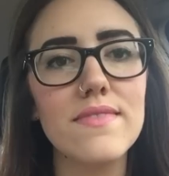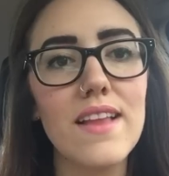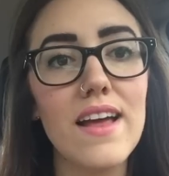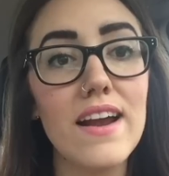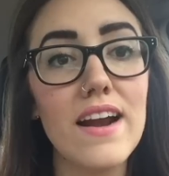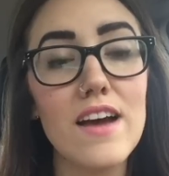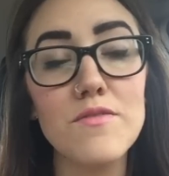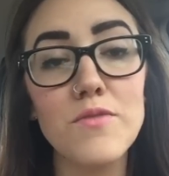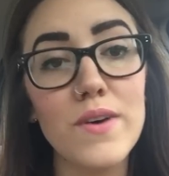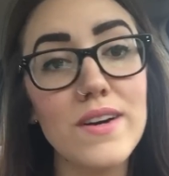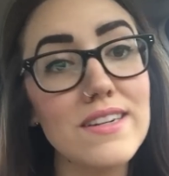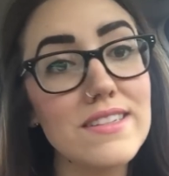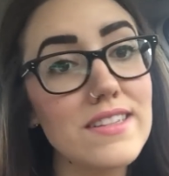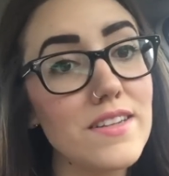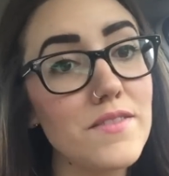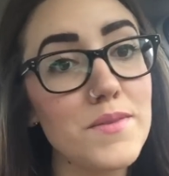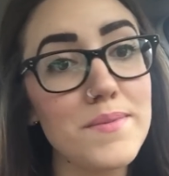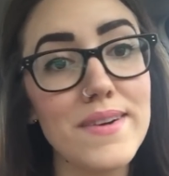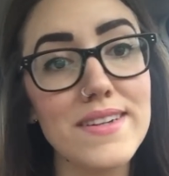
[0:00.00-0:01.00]
And I've wanted
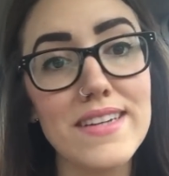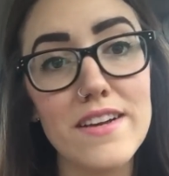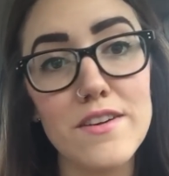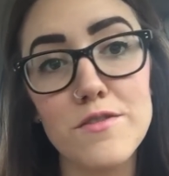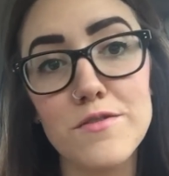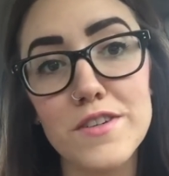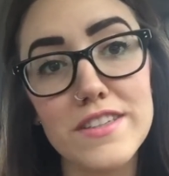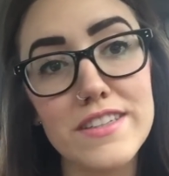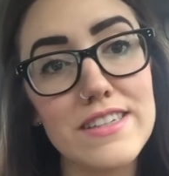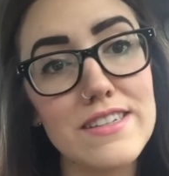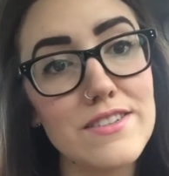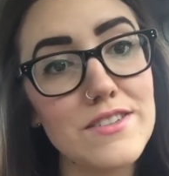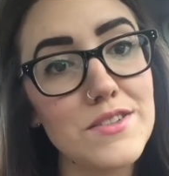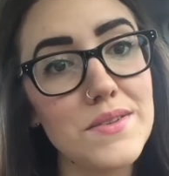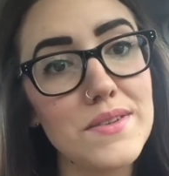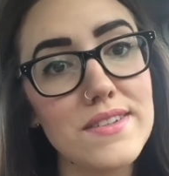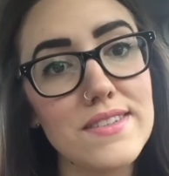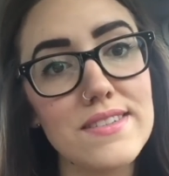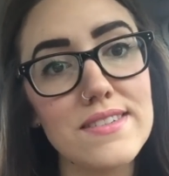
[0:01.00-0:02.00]
to live in Montana for years,
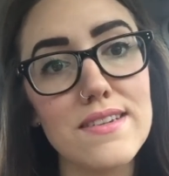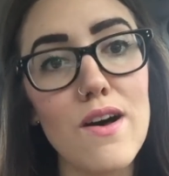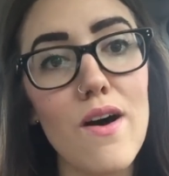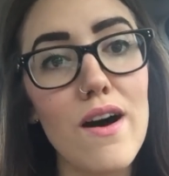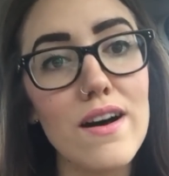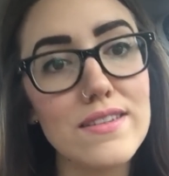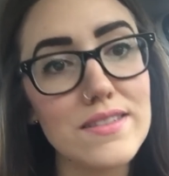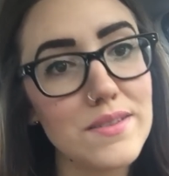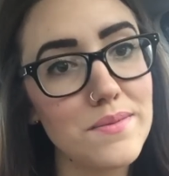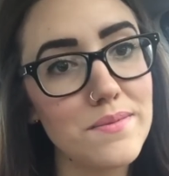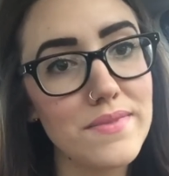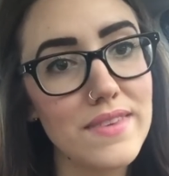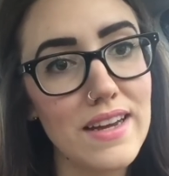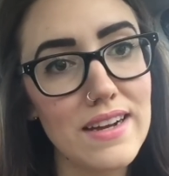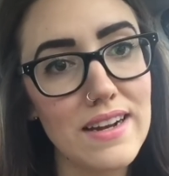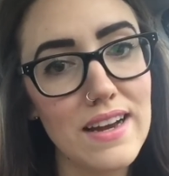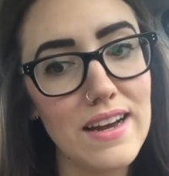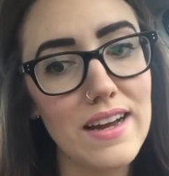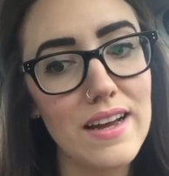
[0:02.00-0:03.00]
so this is awesome
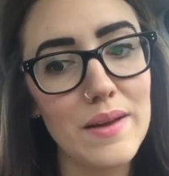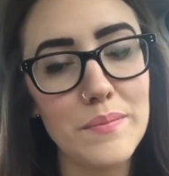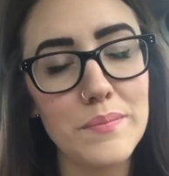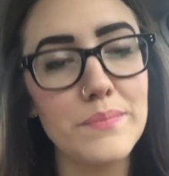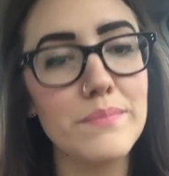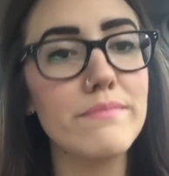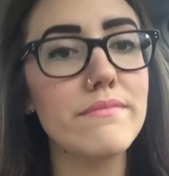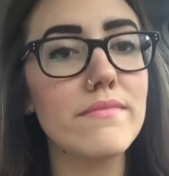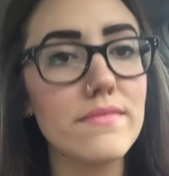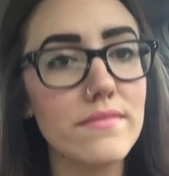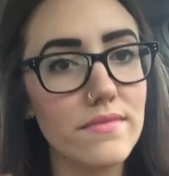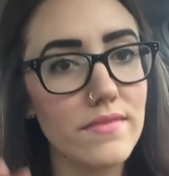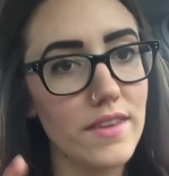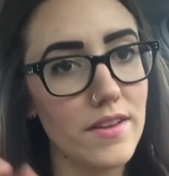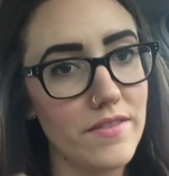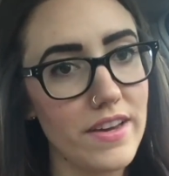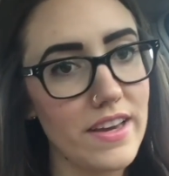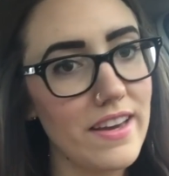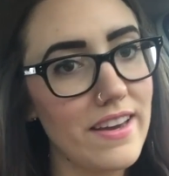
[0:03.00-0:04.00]
that I'm
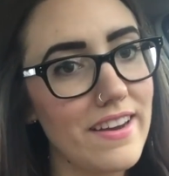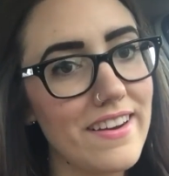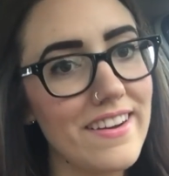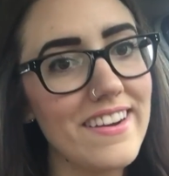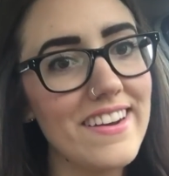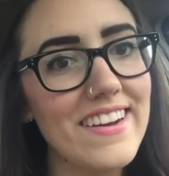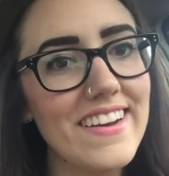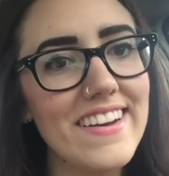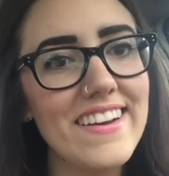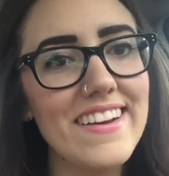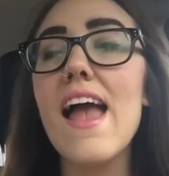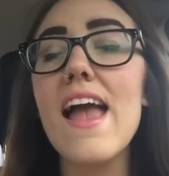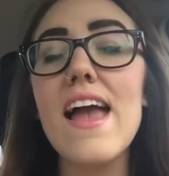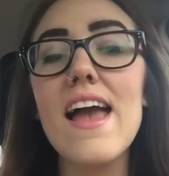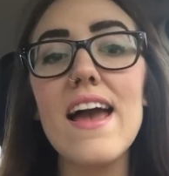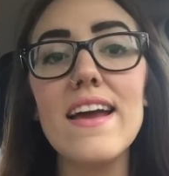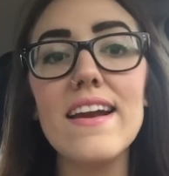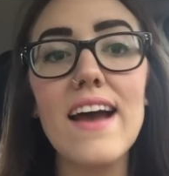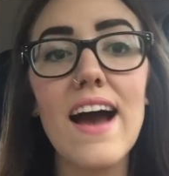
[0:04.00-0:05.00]
living here.
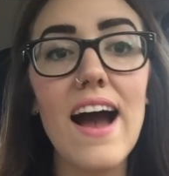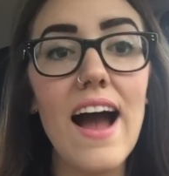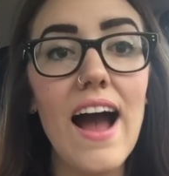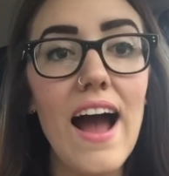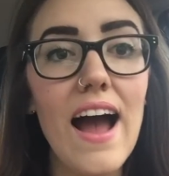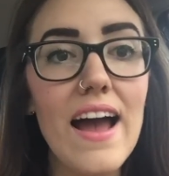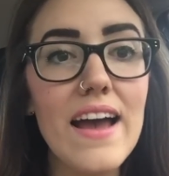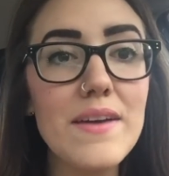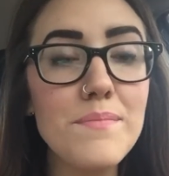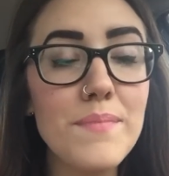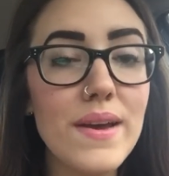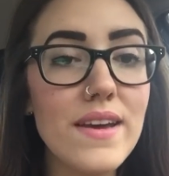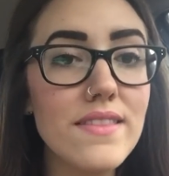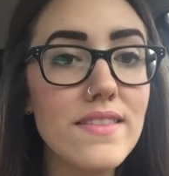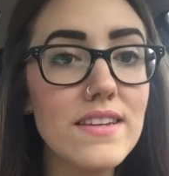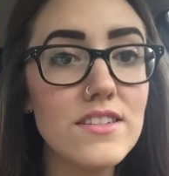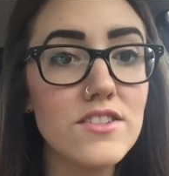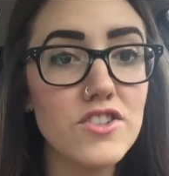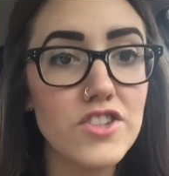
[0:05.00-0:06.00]
And I
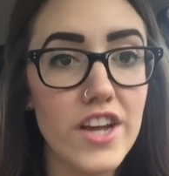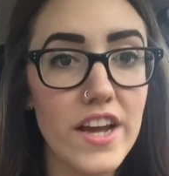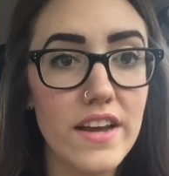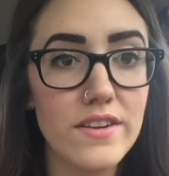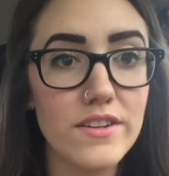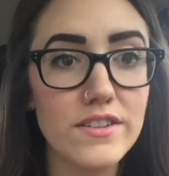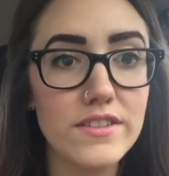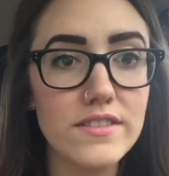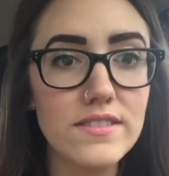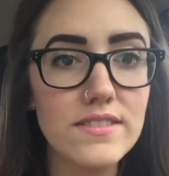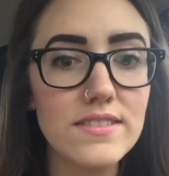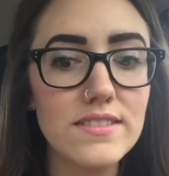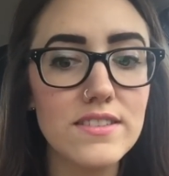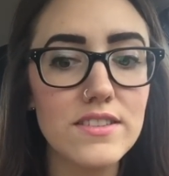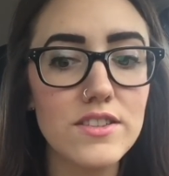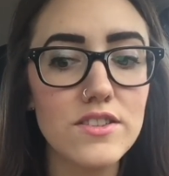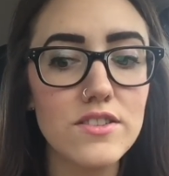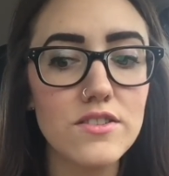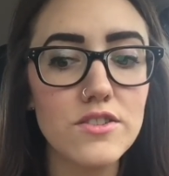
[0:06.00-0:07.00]
made this channel
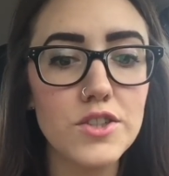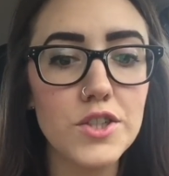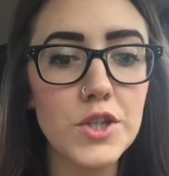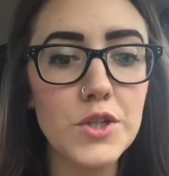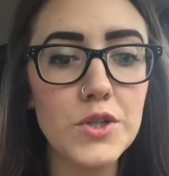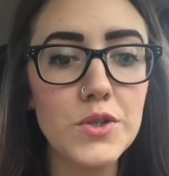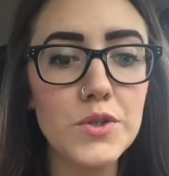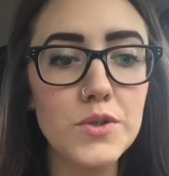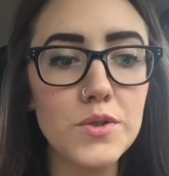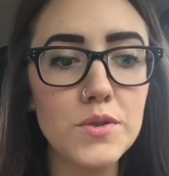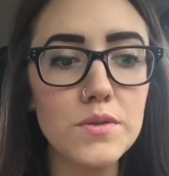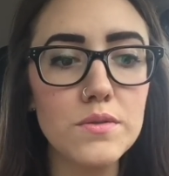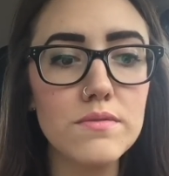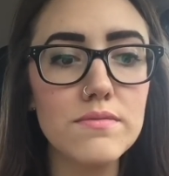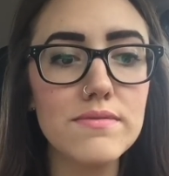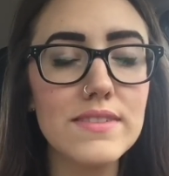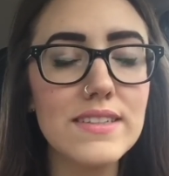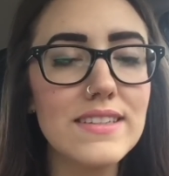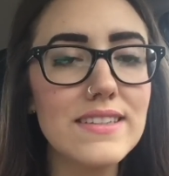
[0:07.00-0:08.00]
to
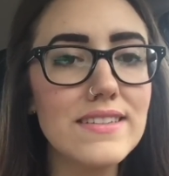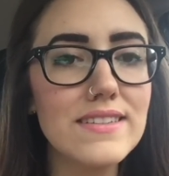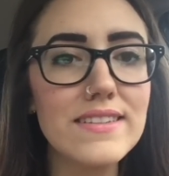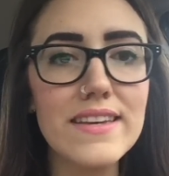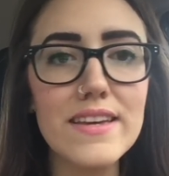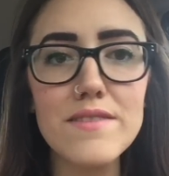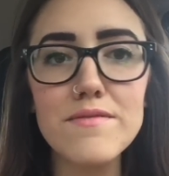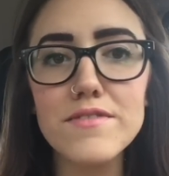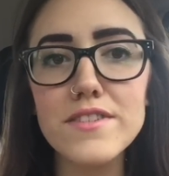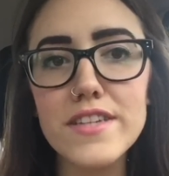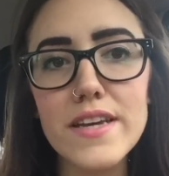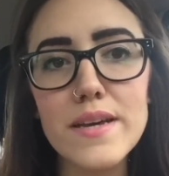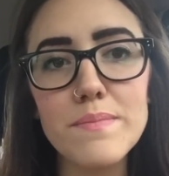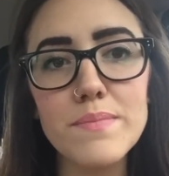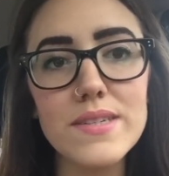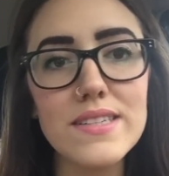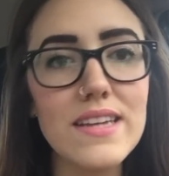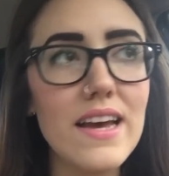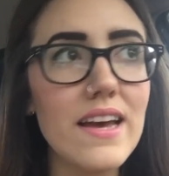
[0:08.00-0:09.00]
give
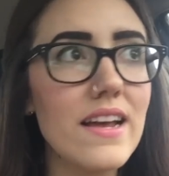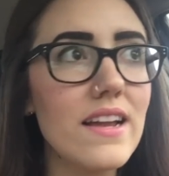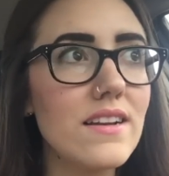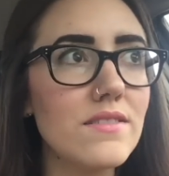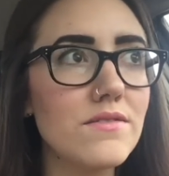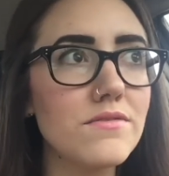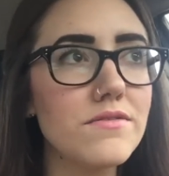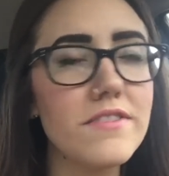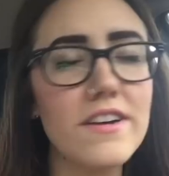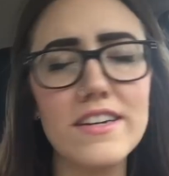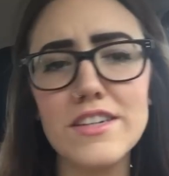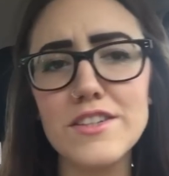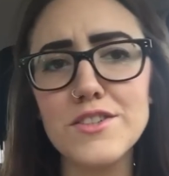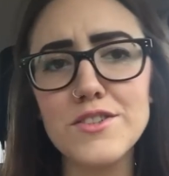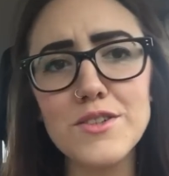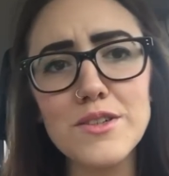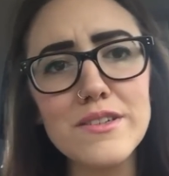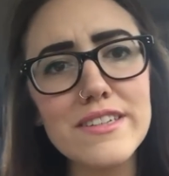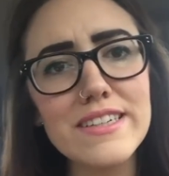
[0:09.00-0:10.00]
tips and funny
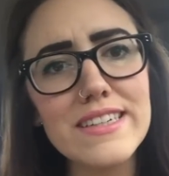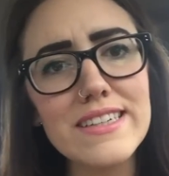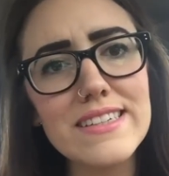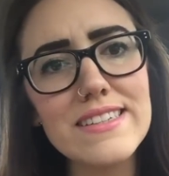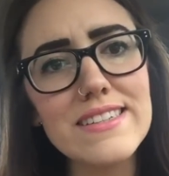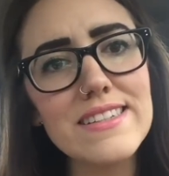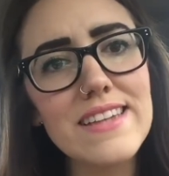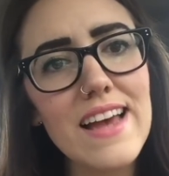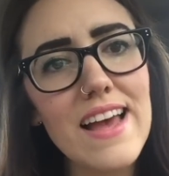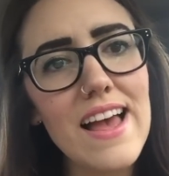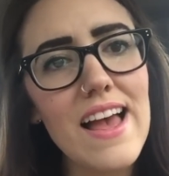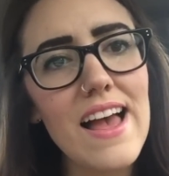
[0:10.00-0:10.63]
stories